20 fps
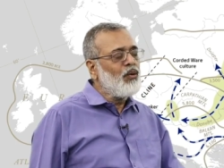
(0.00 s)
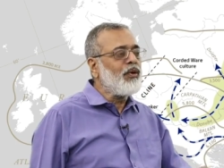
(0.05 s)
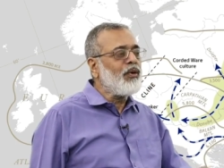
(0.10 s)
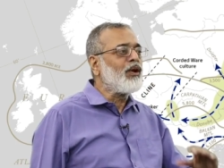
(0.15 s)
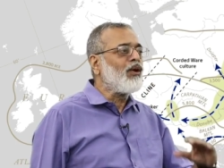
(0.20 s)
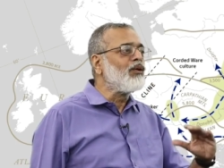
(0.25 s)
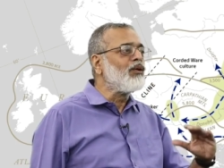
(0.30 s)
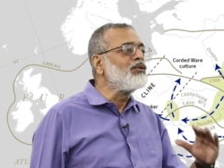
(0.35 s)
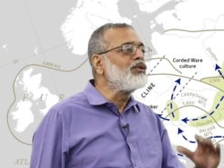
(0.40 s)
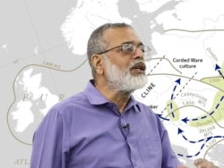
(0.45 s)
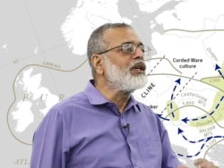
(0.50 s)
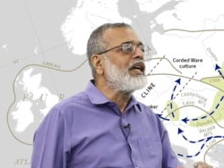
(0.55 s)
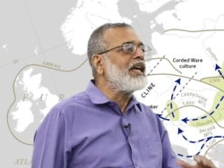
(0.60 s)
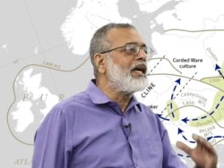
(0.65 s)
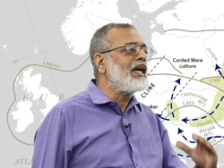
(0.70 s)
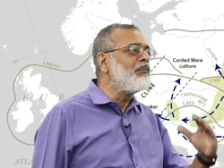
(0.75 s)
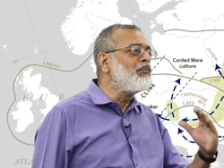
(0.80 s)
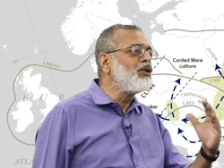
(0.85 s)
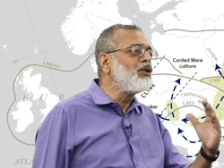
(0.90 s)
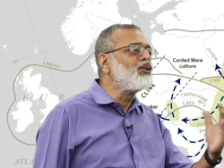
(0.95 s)
We are also
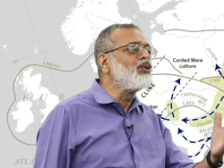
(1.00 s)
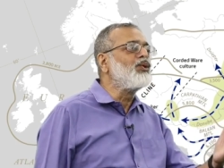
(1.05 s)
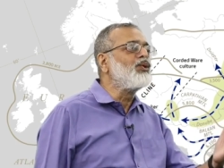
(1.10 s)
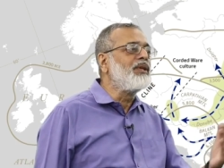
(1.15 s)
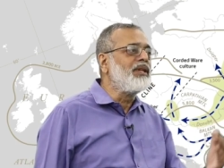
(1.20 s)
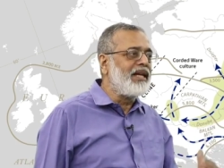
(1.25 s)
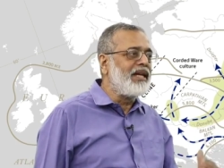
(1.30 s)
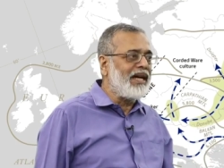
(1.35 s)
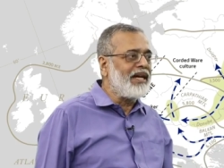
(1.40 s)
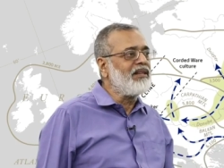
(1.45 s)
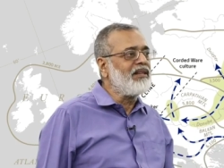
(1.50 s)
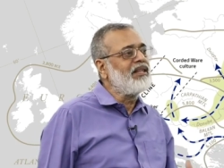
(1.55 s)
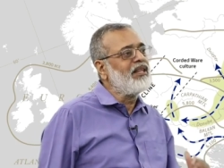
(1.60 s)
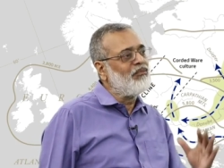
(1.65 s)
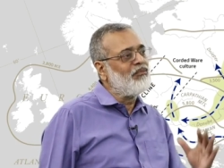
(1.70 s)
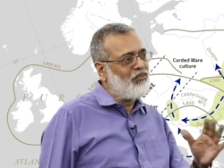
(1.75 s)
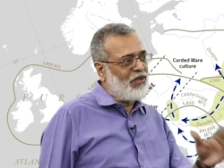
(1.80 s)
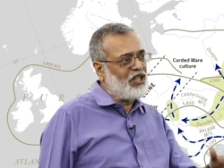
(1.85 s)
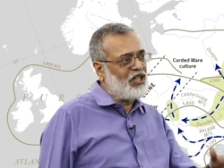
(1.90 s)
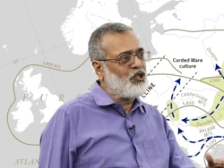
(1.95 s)
able to date
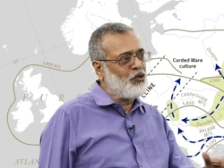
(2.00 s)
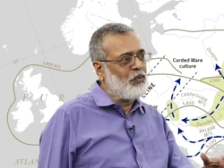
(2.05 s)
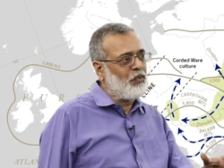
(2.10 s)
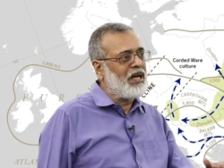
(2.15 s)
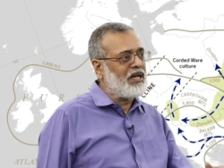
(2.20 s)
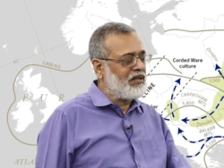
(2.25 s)
them much